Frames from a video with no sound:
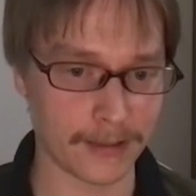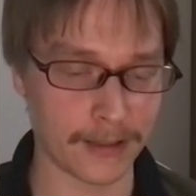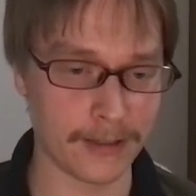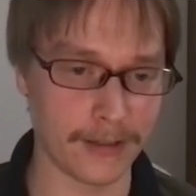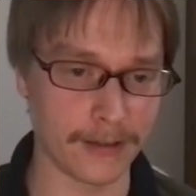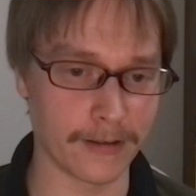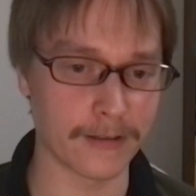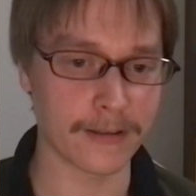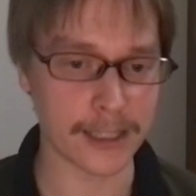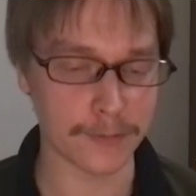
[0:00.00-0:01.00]

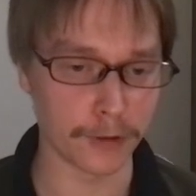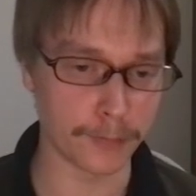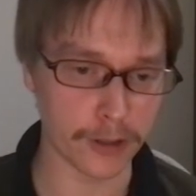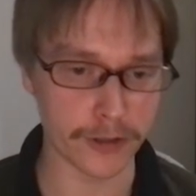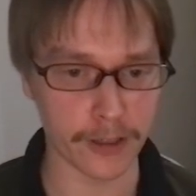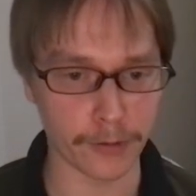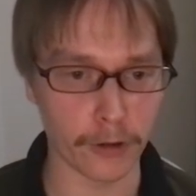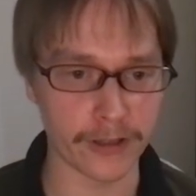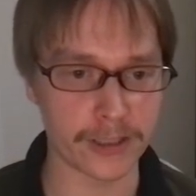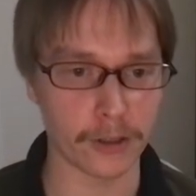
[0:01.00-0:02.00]
And that's more points to the
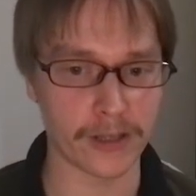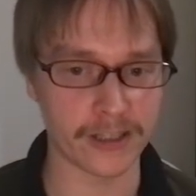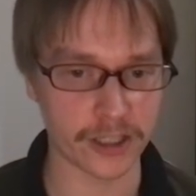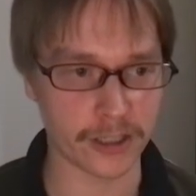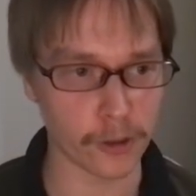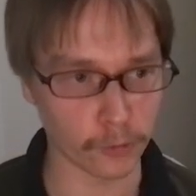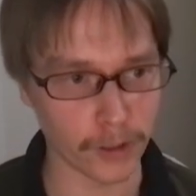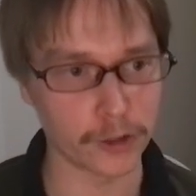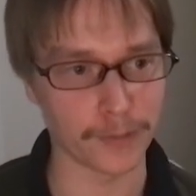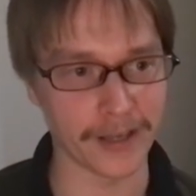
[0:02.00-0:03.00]
opponent, so they just don't
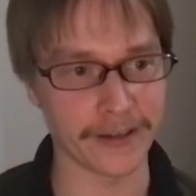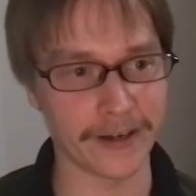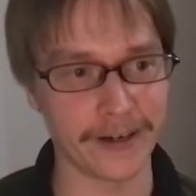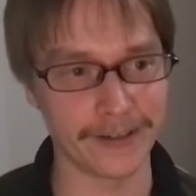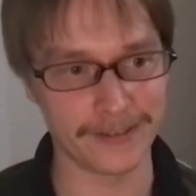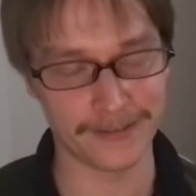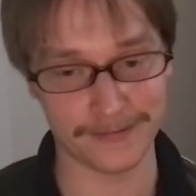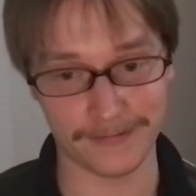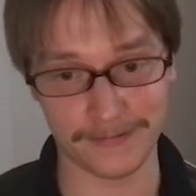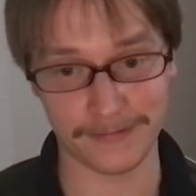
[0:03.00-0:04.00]
want to play there.
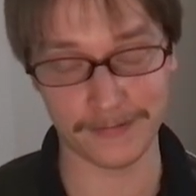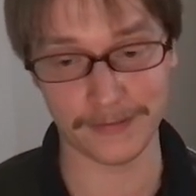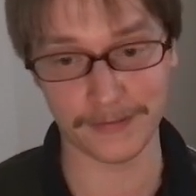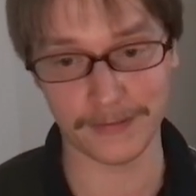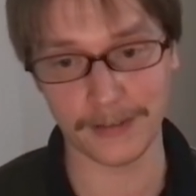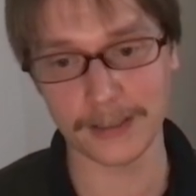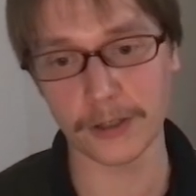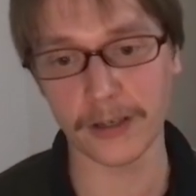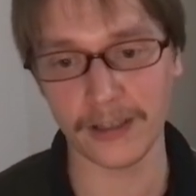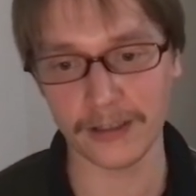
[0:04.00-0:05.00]

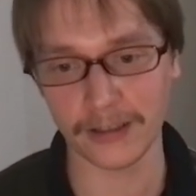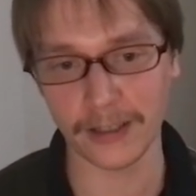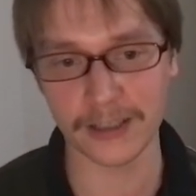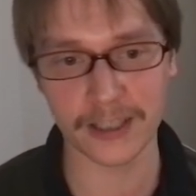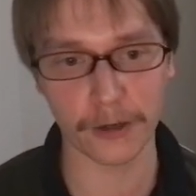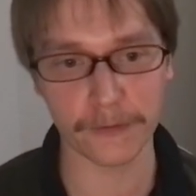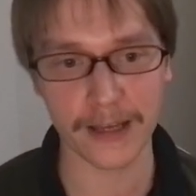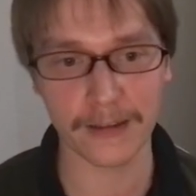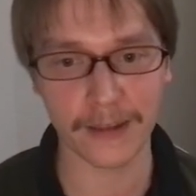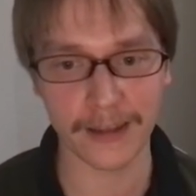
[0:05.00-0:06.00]
So instead of
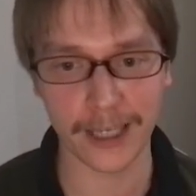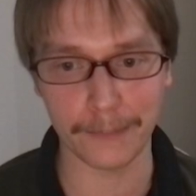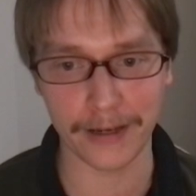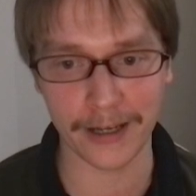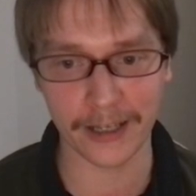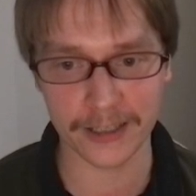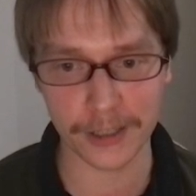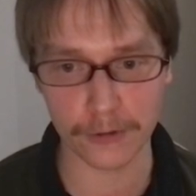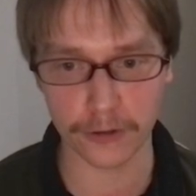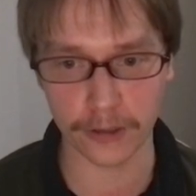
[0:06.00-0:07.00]
that, they keep adding
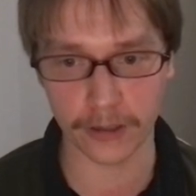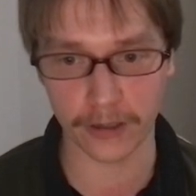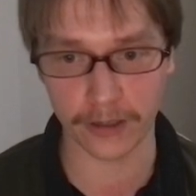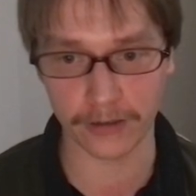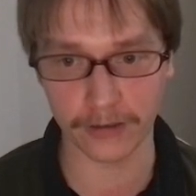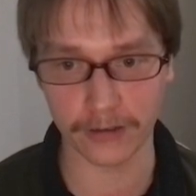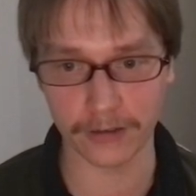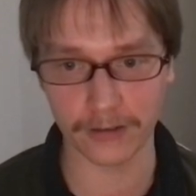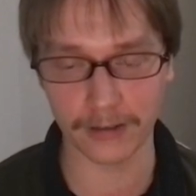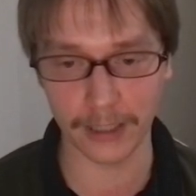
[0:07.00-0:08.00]
stones to the
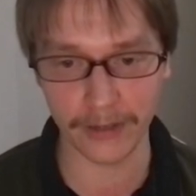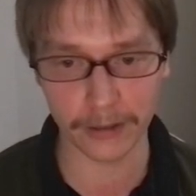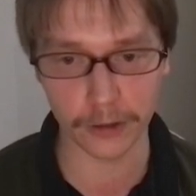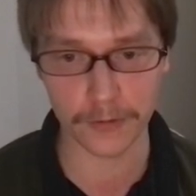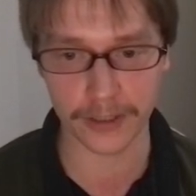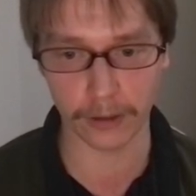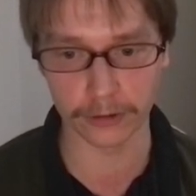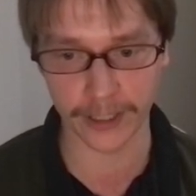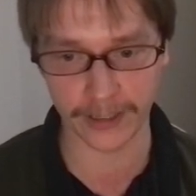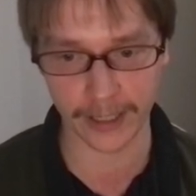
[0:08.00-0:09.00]
living groups they
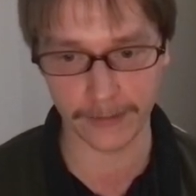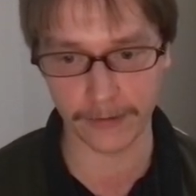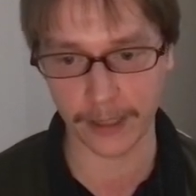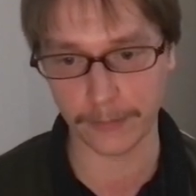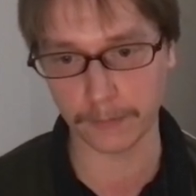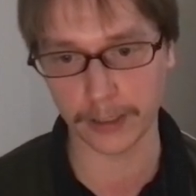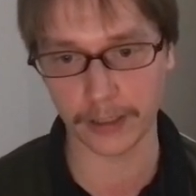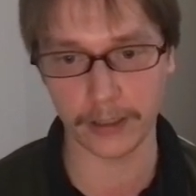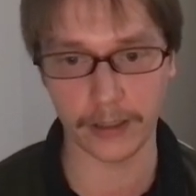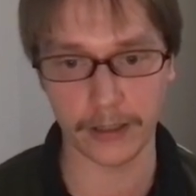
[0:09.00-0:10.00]
already have. They might
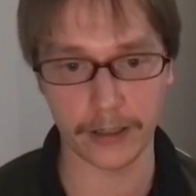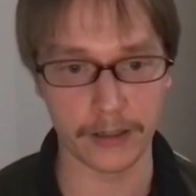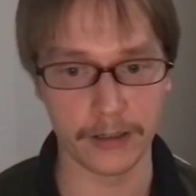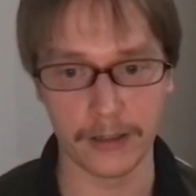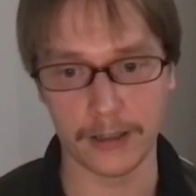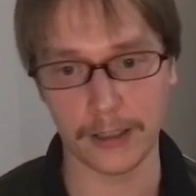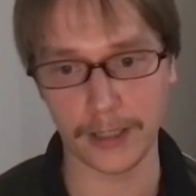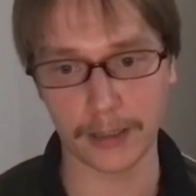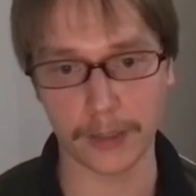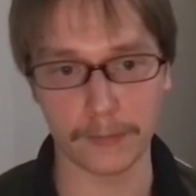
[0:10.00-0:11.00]
play here, a
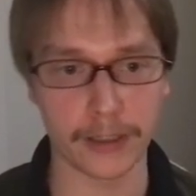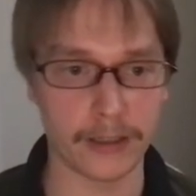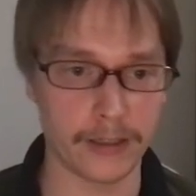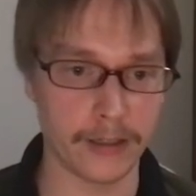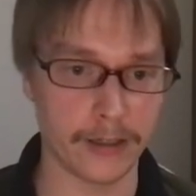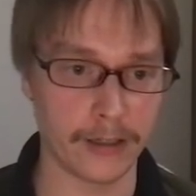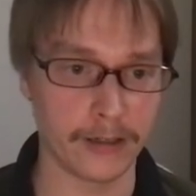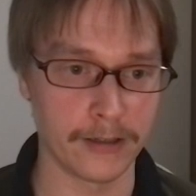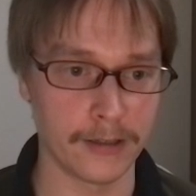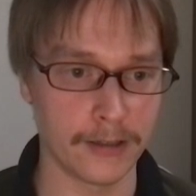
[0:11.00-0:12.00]
black might play
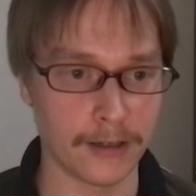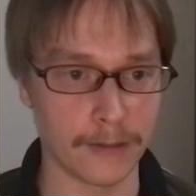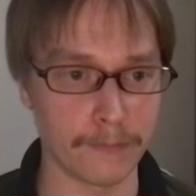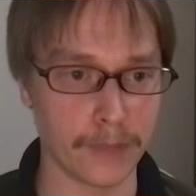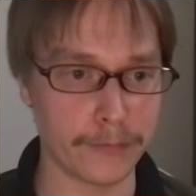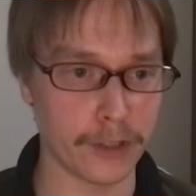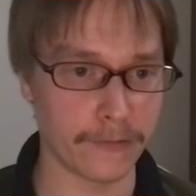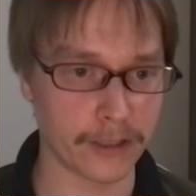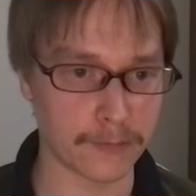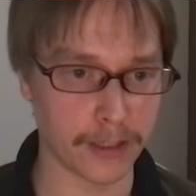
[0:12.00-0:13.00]
here. Maybe you
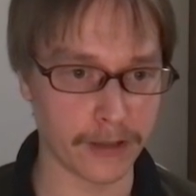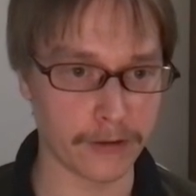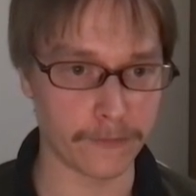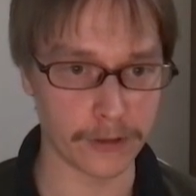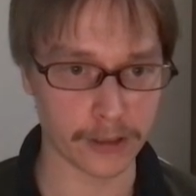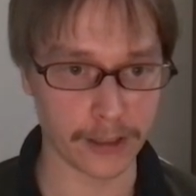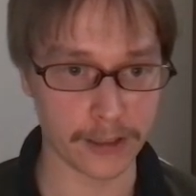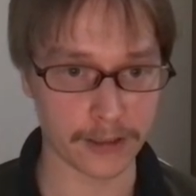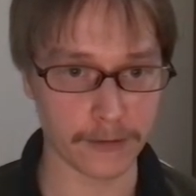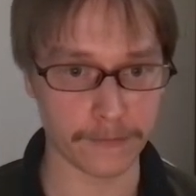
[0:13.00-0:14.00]
have explained the first line
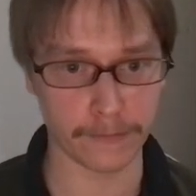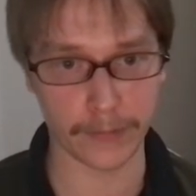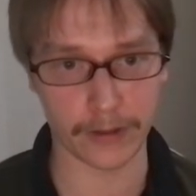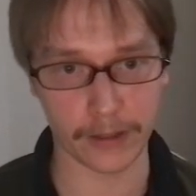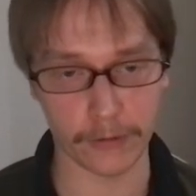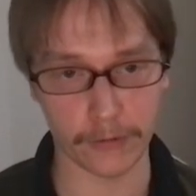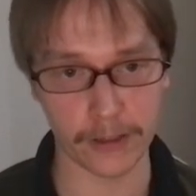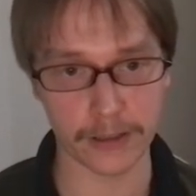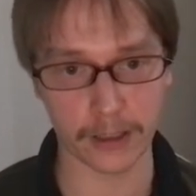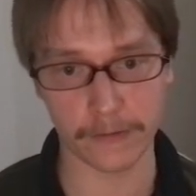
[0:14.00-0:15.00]
stuff, maybe they do
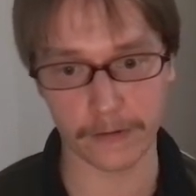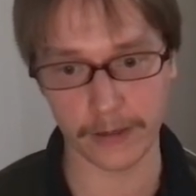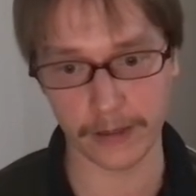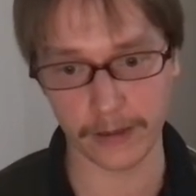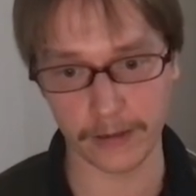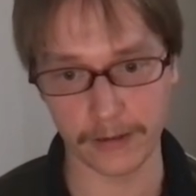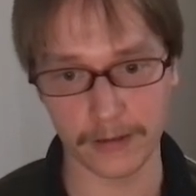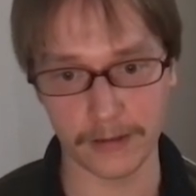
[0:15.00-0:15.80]
this kind of thing.